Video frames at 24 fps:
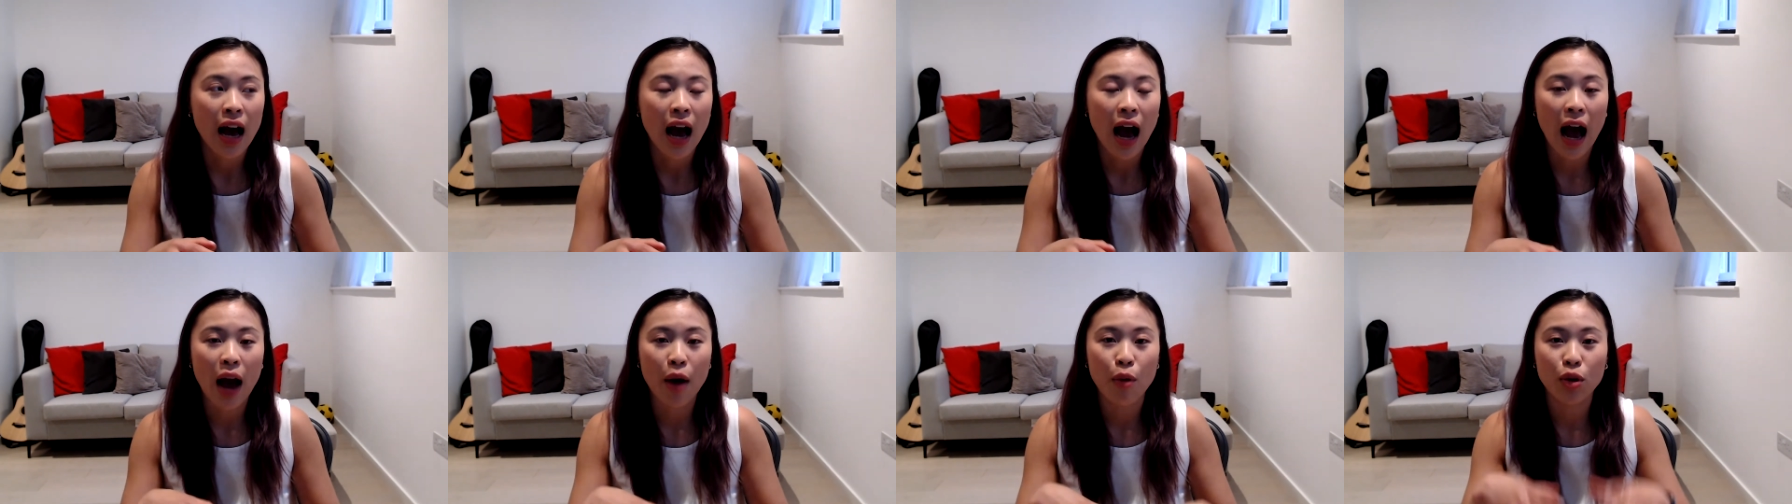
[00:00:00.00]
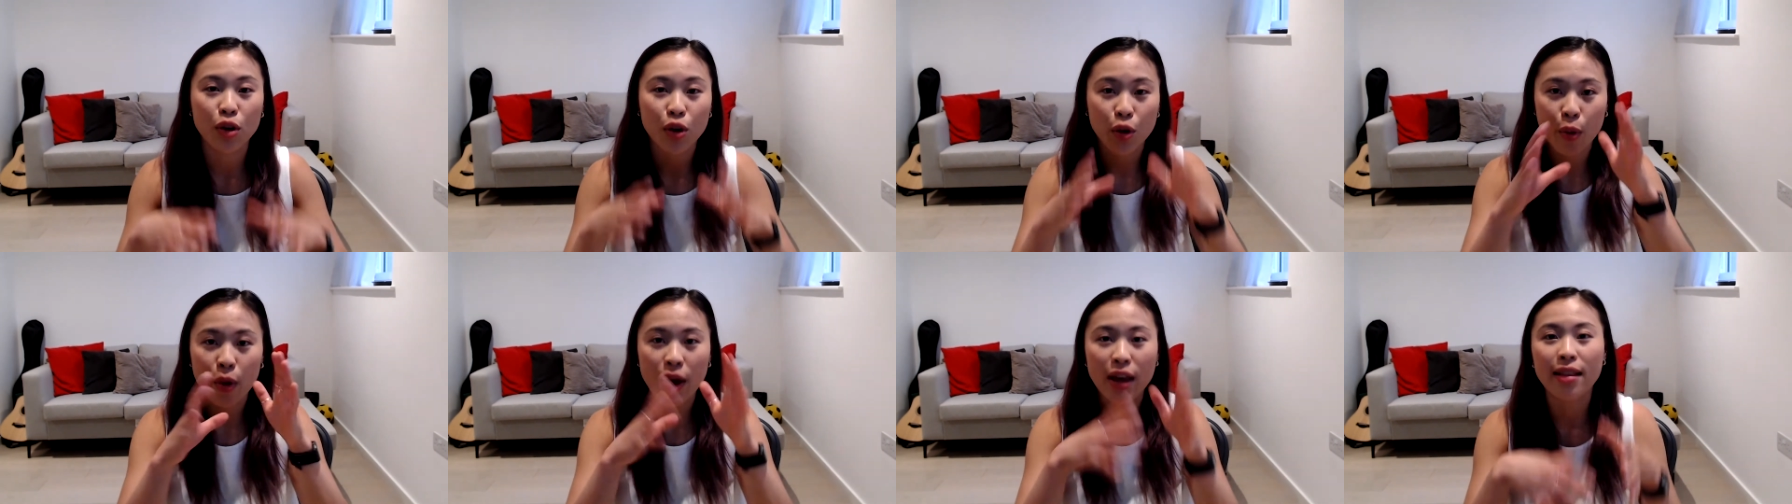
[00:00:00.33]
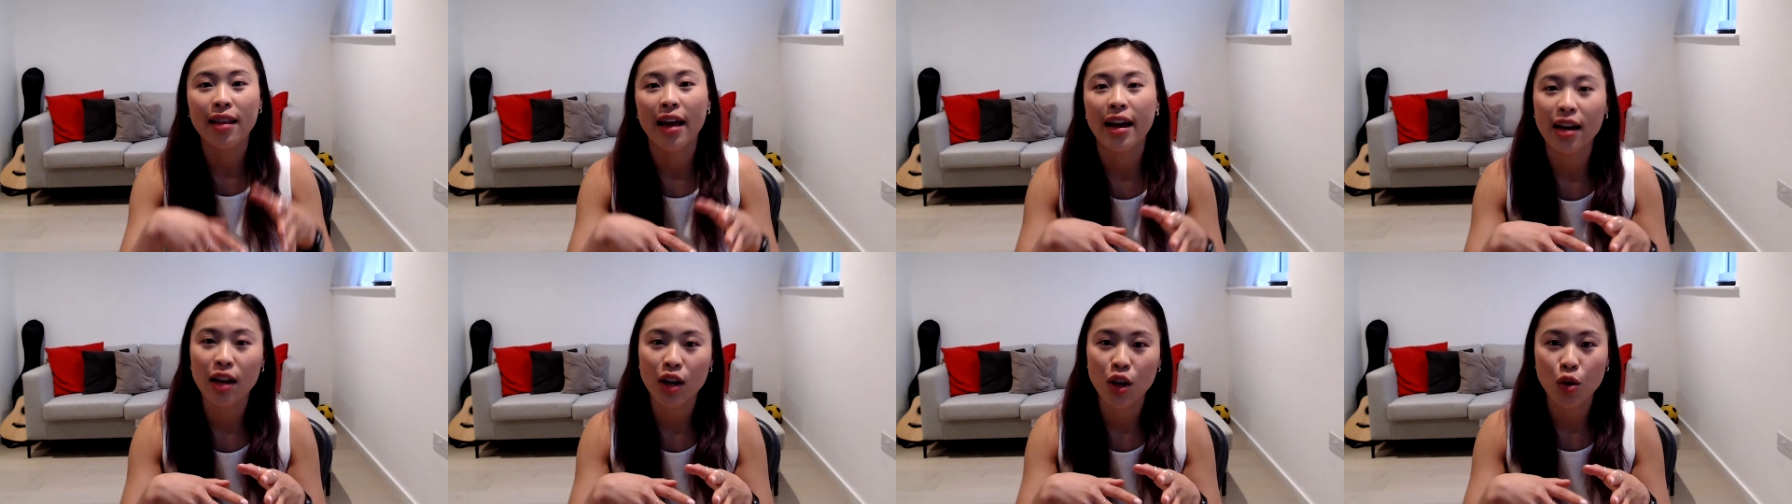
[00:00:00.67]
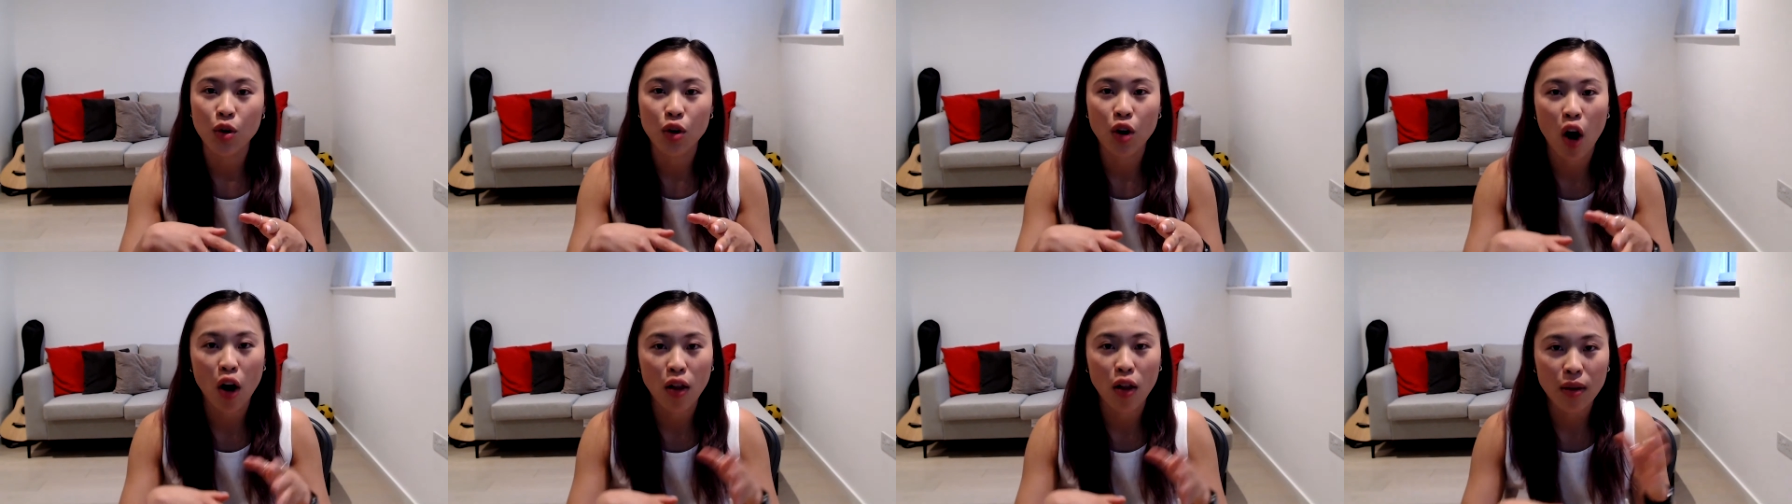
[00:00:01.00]
I would create like a
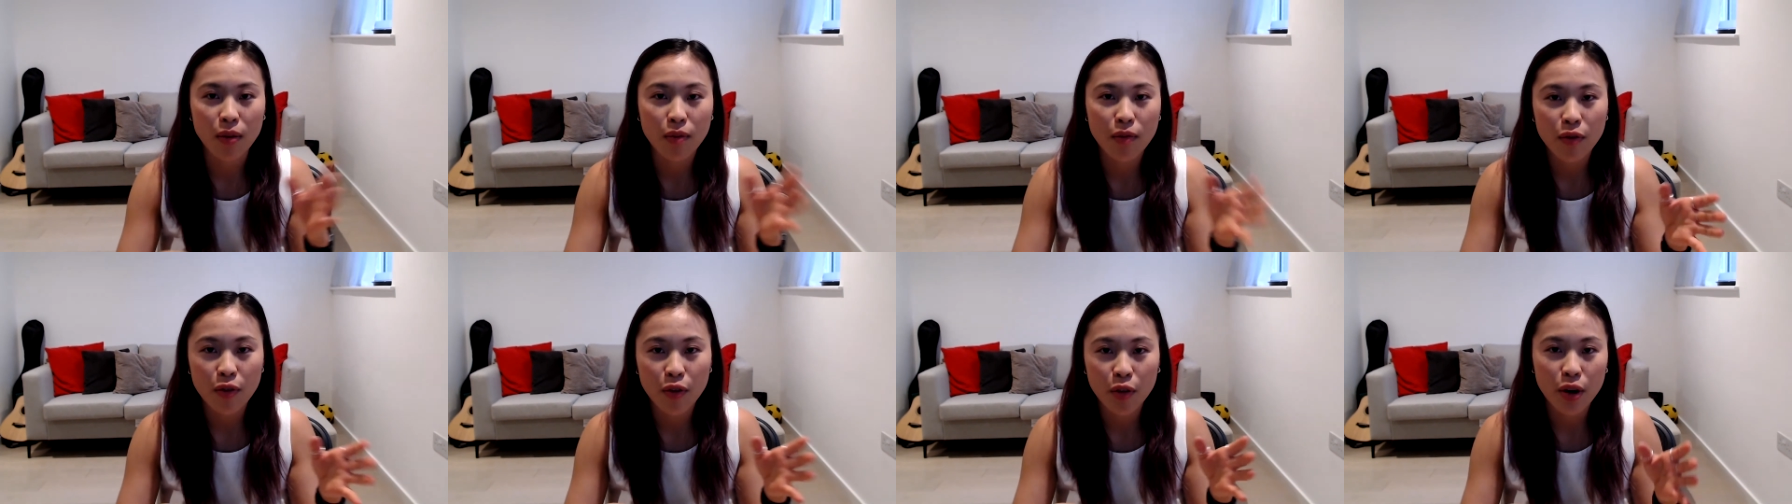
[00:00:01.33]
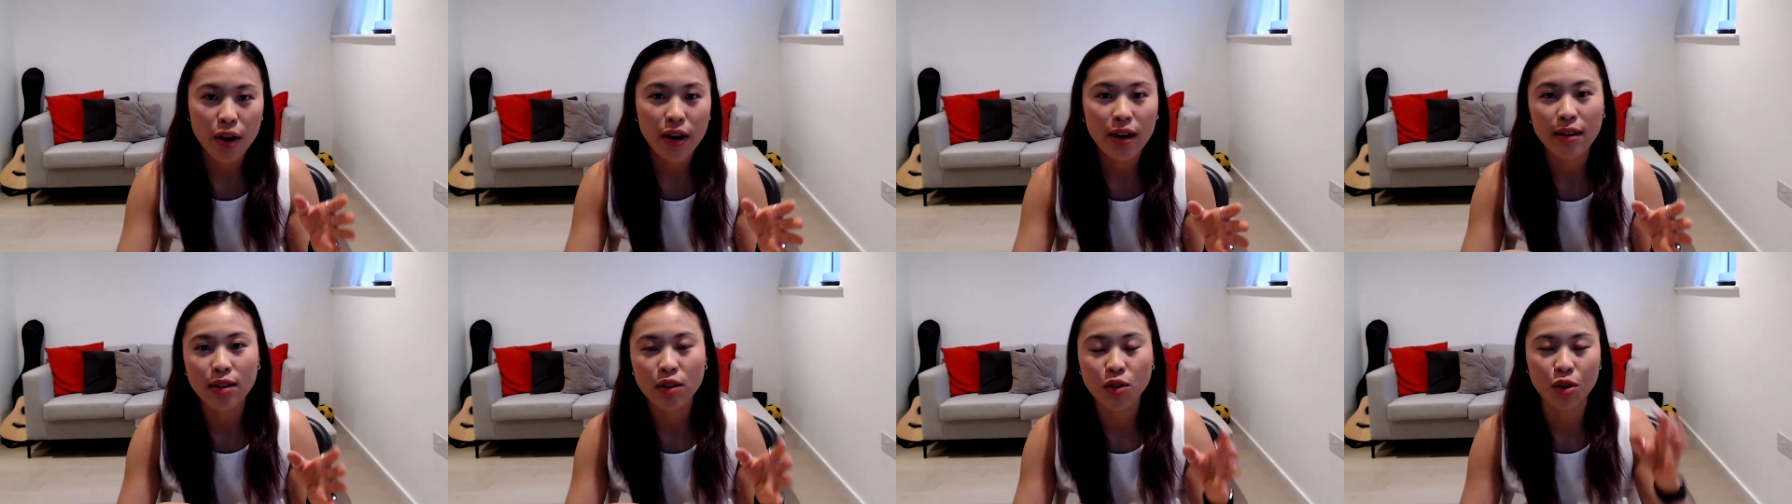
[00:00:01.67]
new column for it.